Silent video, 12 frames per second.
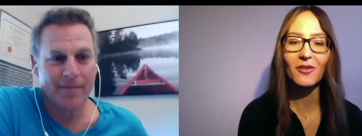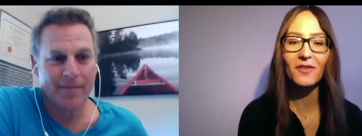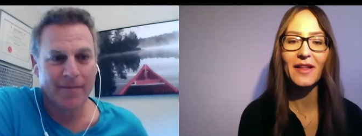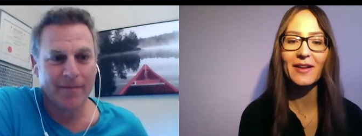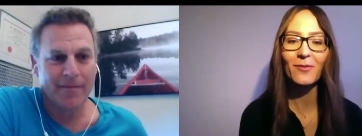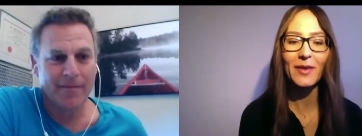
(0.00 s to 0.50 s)
Speaker 1: a lot
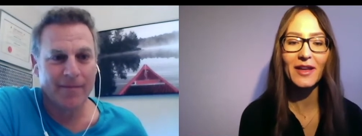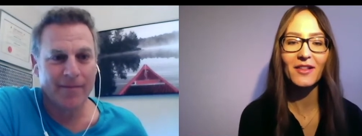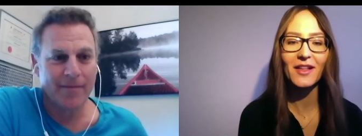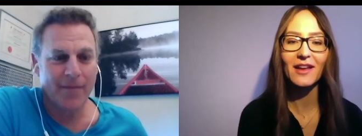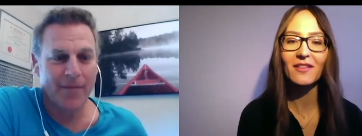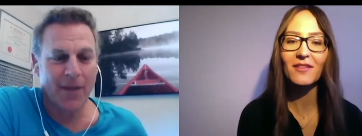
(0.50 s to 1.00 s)
of my
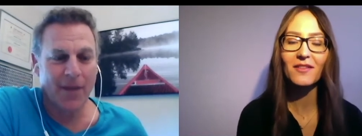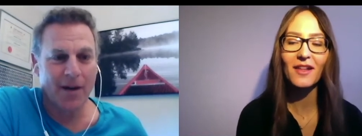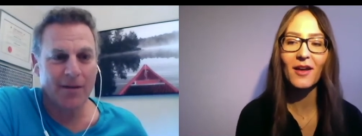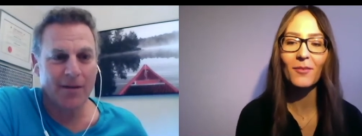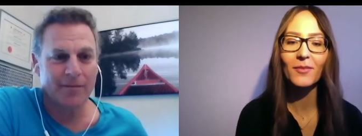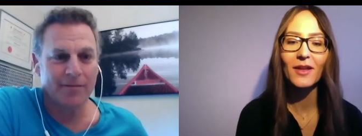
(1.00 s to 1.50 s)
clients,
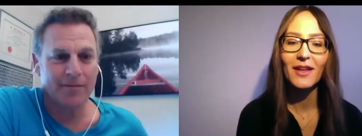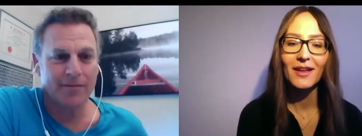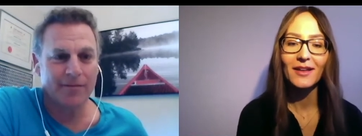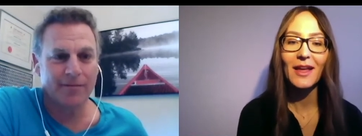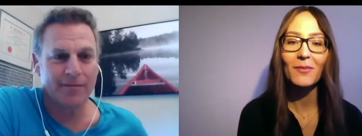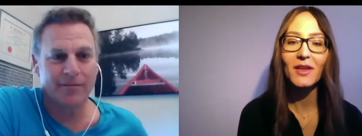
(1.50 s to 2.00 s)
um,
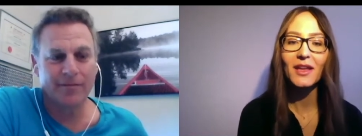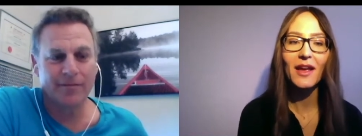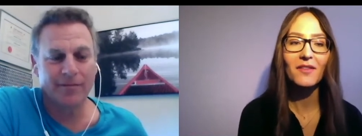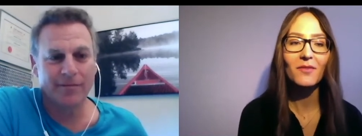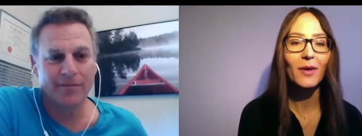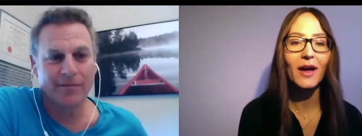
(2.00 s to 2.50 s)
Yemi as
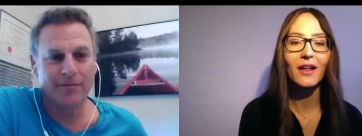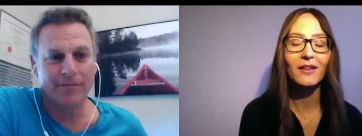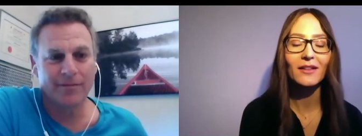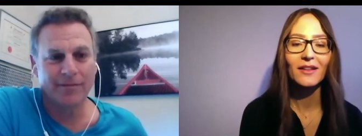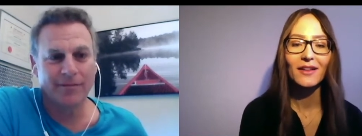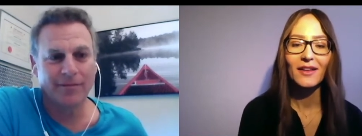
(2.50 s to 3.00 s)
well,
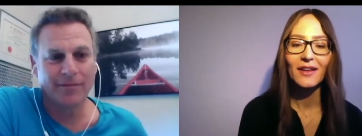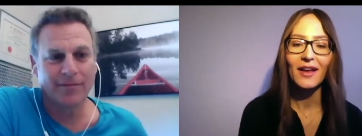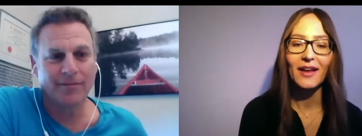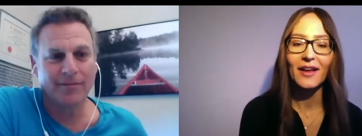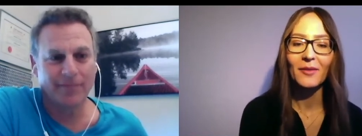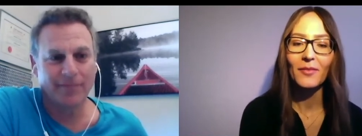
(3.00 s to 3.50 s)

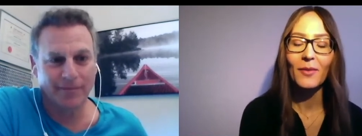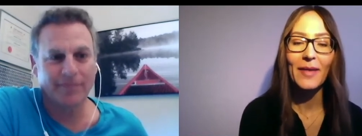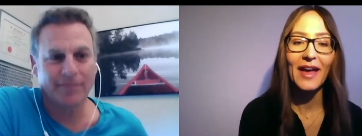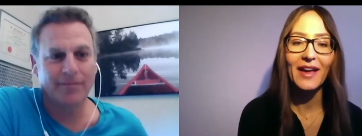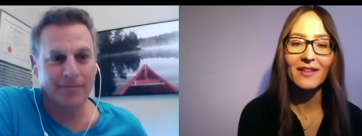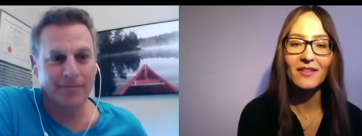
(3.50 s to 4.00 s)
um,
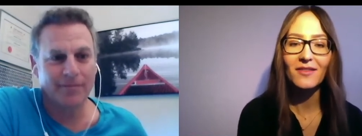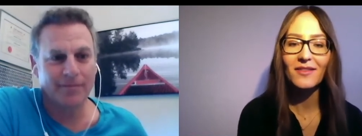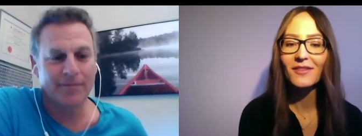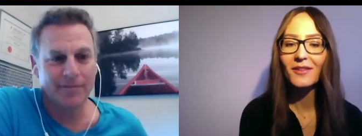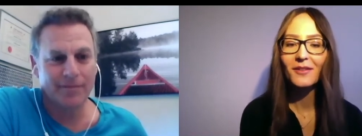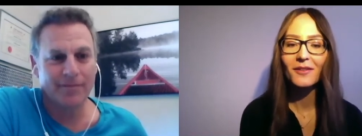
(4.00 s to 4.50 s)
Max,
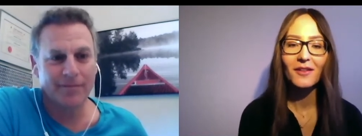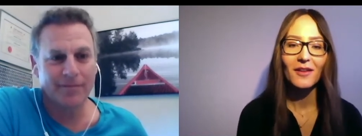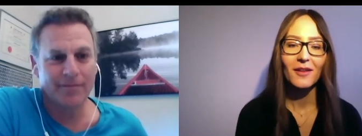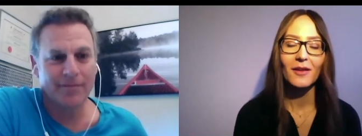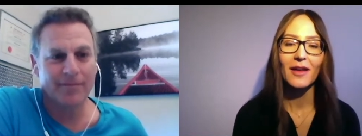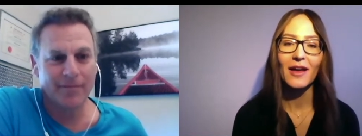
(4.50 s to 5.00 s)
uh,